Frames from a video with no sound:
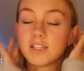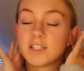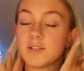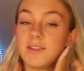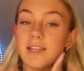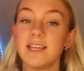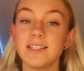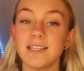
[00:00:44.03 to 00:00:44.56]
So
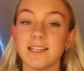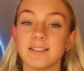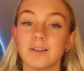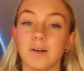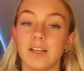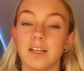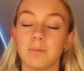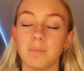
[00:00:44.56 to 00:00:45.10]
this is
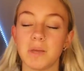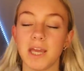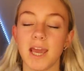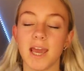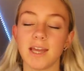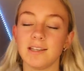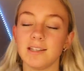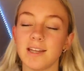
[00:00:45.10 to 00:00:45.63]
going to be
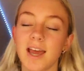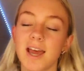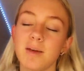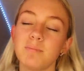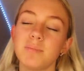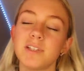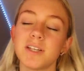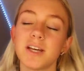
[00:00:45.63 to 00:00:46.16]
a
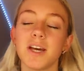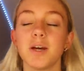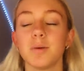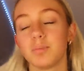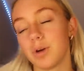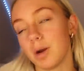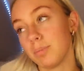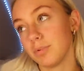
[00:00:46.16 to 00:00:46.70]
Debs
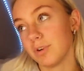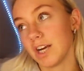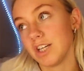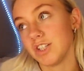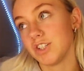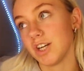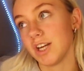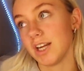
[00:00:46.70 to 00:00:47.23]

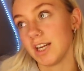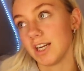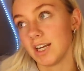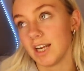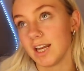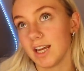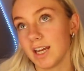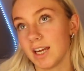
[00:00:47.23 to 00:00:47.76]
preparation